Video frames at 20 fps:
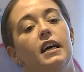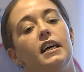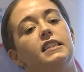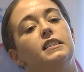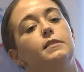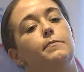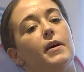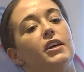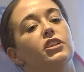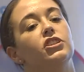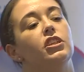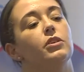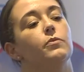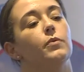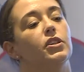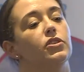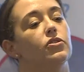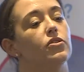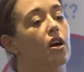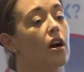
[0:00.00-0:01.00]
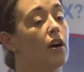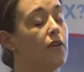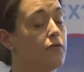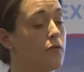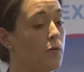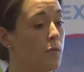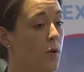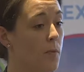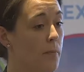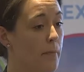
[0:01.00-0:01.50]
especially when you're going
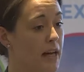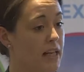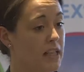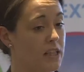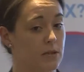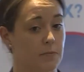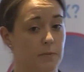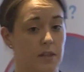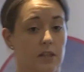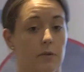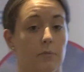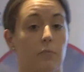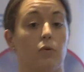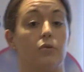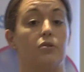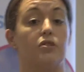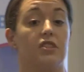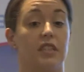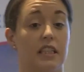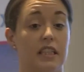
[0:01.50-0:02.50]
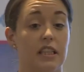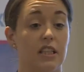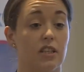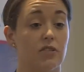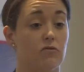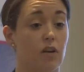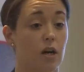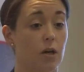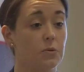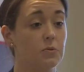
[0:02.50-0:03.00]
for more management and more
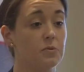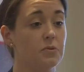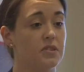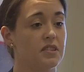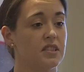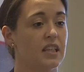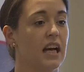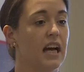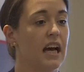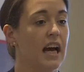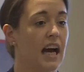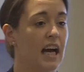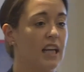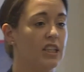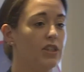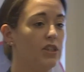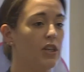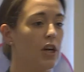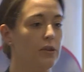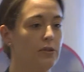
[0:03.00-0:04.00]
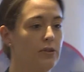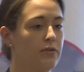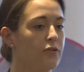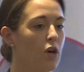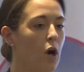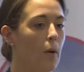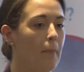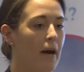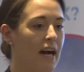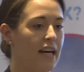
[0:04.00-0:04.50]
senior roles, and you know you've
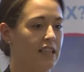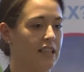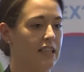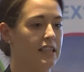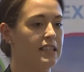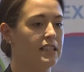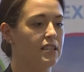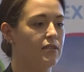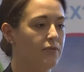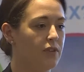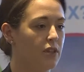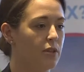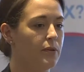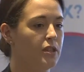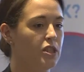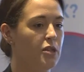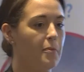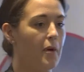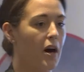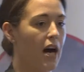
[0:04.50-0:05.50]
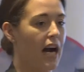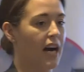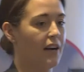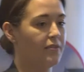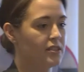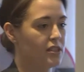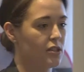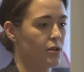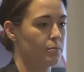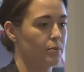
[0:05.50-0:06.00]
got a panel interview and you might
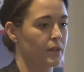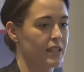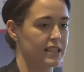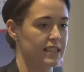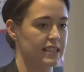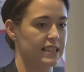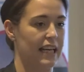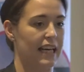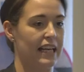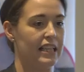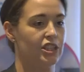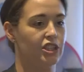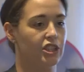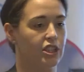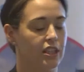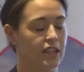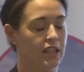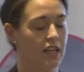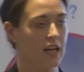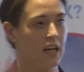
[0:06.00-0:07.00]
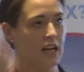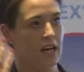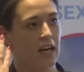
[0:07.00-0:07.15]
have to do a presentation,